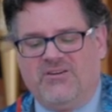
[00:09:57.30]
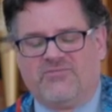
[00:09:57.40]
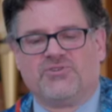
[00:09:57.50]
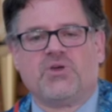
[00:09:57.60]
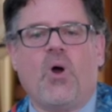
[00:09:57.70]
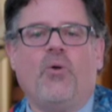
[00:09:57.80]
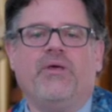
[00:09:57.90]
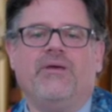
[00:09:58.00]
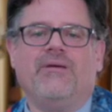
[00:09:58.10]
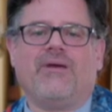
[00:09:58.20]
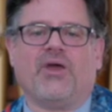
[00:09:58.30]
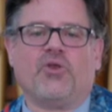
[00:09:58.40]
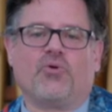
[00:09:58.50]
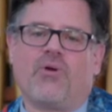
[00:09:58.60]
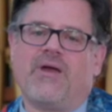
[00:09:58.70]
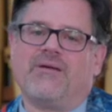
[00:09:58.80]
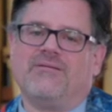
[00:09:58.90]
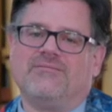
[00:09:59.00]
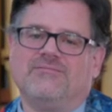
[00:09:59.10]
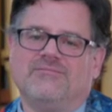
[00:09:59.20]
for Tony and Craig
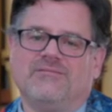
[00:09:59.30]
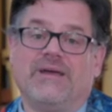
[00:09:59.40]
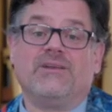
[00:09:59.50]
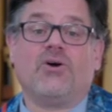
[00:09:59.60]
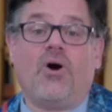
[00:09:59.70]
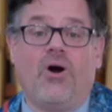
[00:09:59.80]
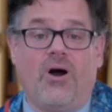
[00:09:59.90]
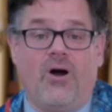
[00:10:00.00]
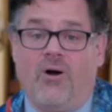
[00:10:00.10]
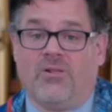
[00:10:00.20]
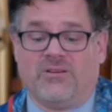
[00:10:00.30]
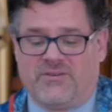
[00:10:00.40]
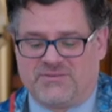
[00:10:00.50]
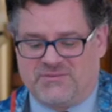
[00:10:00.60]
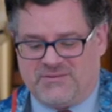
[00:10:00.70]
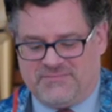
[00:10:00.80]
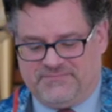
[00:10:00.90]
and all of us.